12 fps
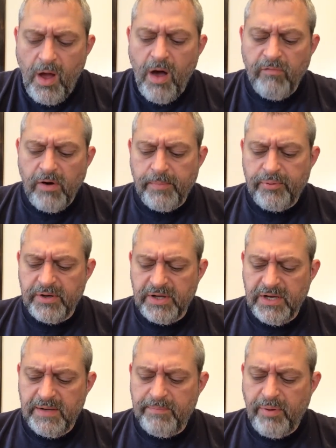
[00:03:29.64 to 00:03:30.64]
overall, pretty
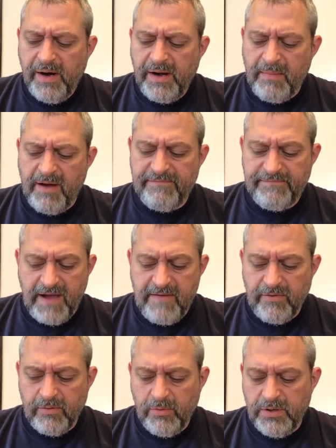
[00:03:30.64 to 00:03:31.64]
good. Probably not my
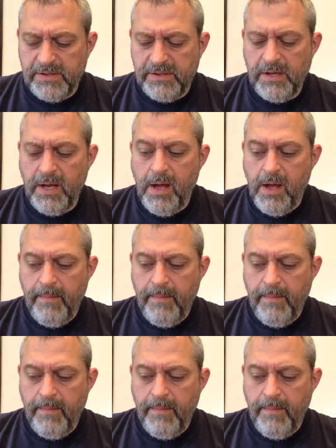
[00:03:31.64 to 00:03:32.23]
favorite one.